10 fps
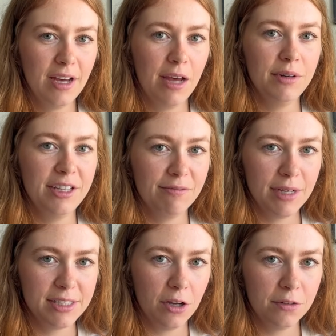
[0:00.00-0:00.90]
I would give
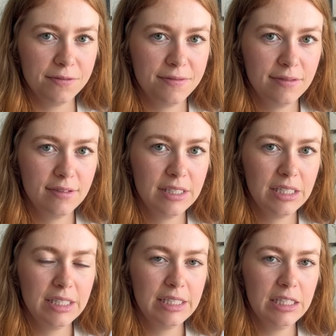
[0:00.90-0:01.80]
myself
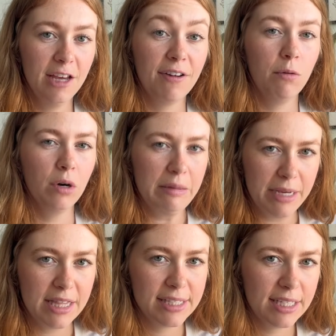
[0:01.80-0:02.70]
if I were to
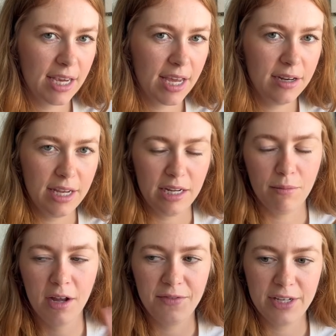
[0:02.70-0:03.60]
make this again, any
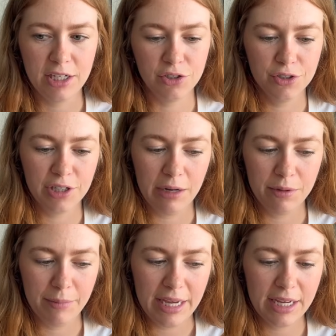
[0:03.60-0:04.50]
modifications I would
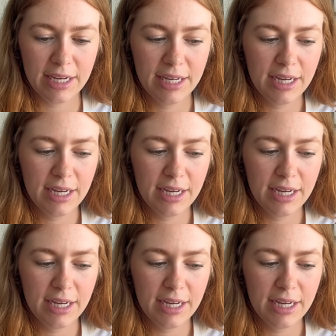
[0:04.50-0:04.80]
make,